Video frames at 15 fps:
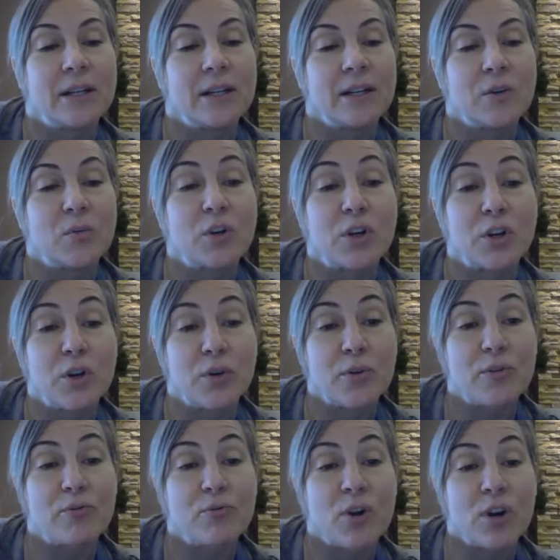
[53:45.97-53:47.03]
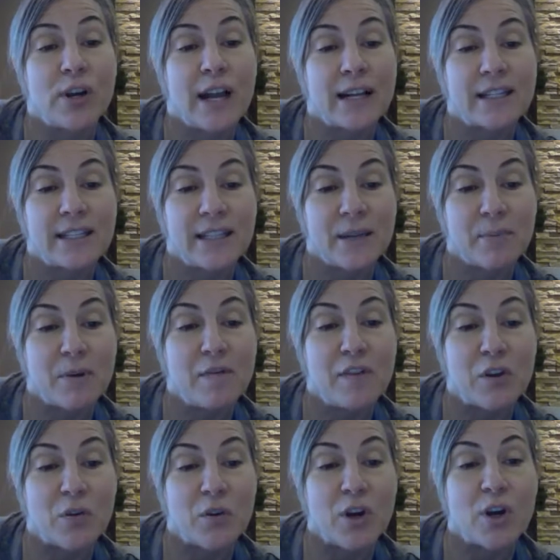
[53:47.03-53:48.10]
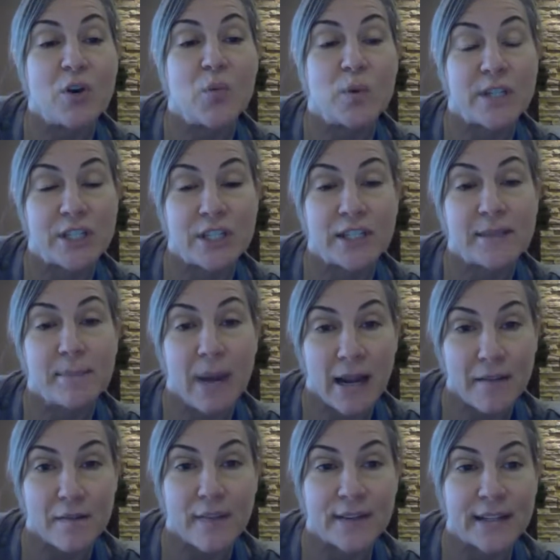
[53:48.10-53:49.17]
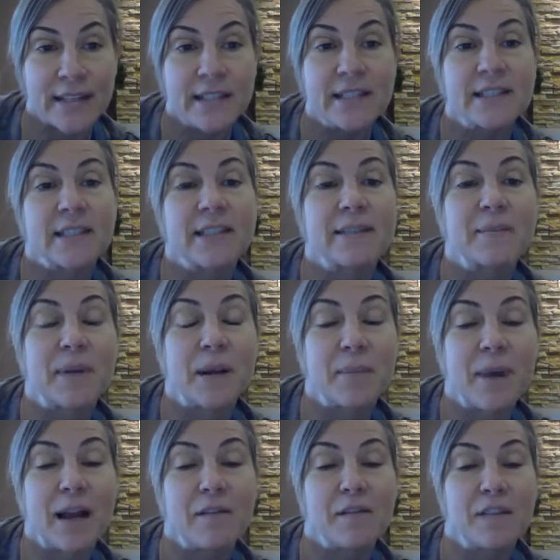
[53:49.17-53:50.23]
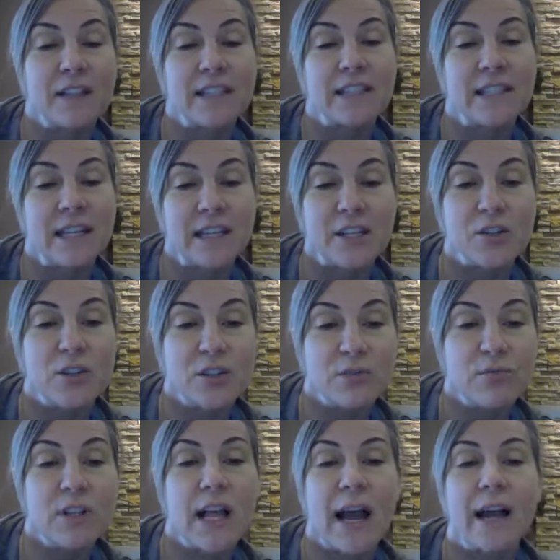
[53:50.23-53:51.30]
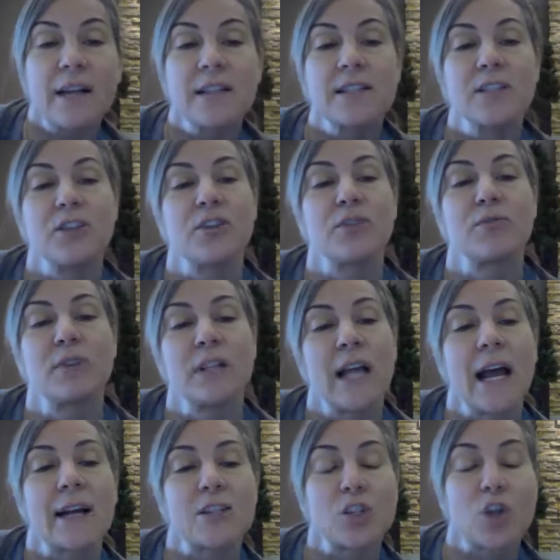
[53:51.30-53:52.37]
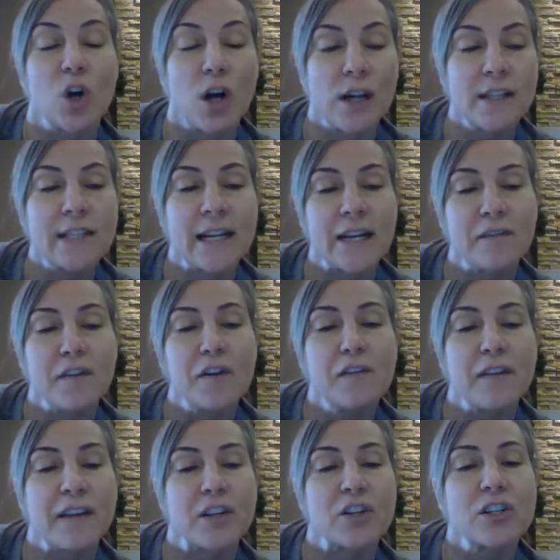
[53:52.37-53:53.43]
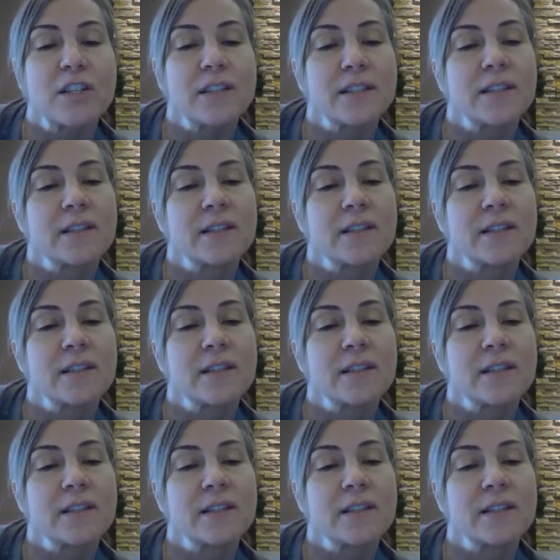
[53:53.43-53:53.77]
We're going to go through our next limb of yoga, which is mindfulness. I'm going to mindfully take you to relax. You're going to relax all 10 of your fingers.